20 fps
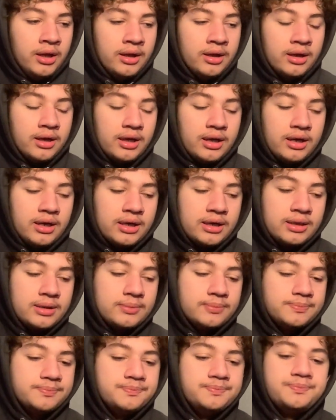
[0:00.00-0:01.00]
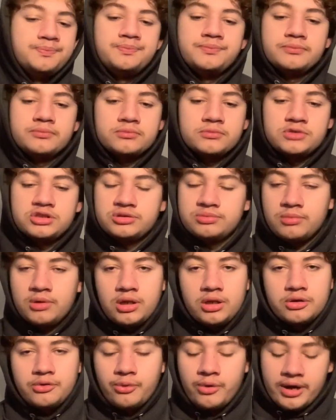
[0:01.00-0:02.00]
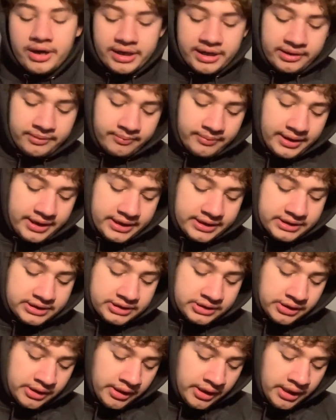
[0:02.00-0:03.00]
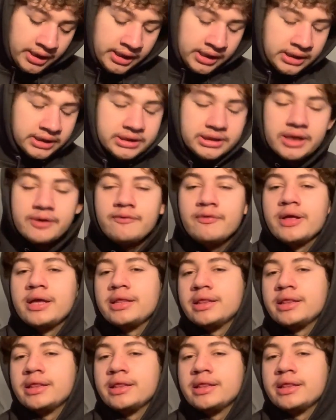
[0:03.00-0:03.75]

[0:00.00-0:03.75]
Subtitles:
smaller walking baits, stuff like